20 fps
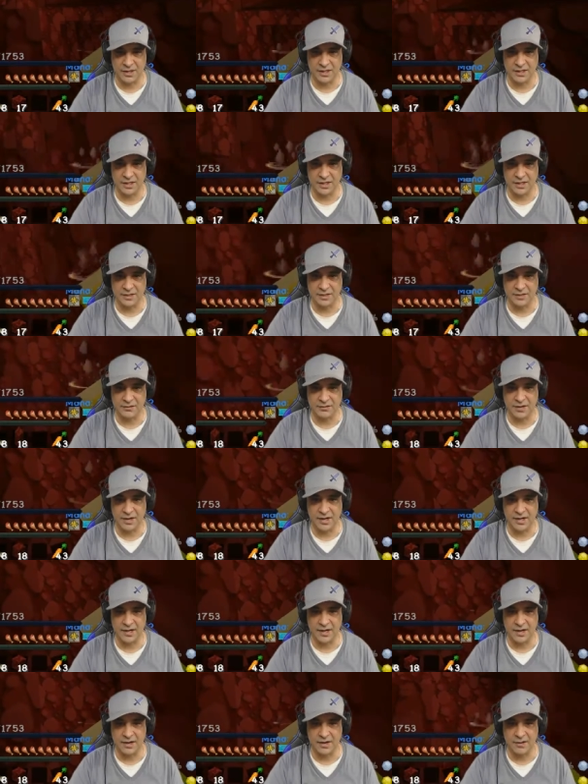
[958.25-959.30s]
collecting
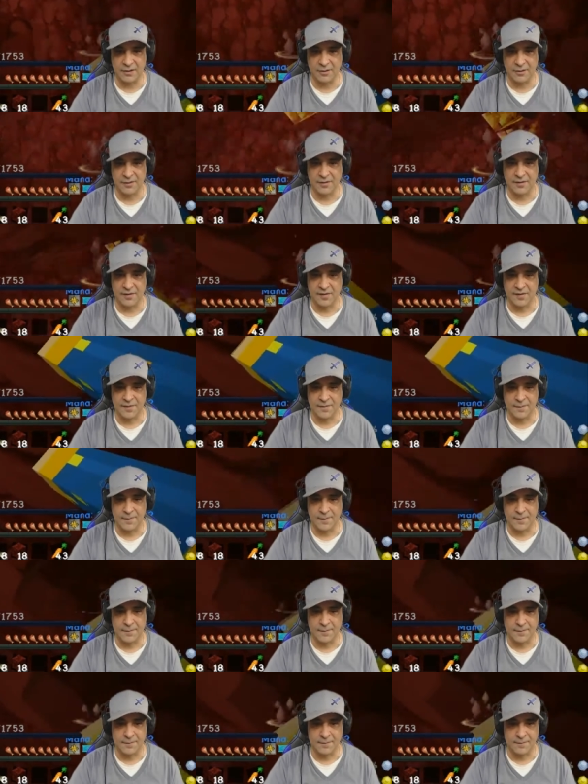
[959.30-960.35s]
right now.
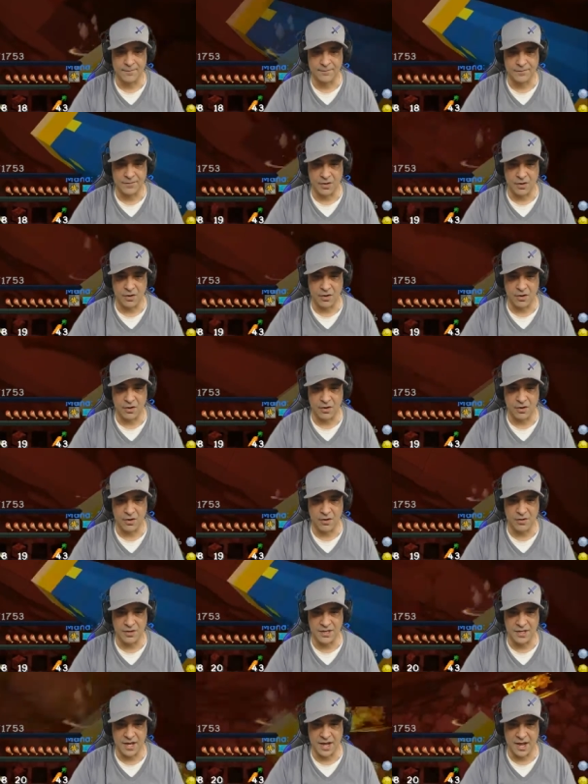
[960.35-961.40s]

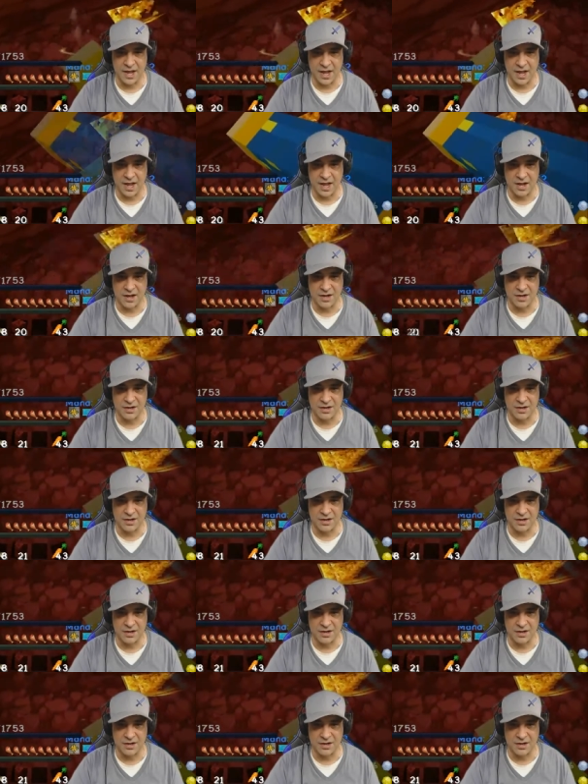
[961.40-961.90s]
Oh, yeah.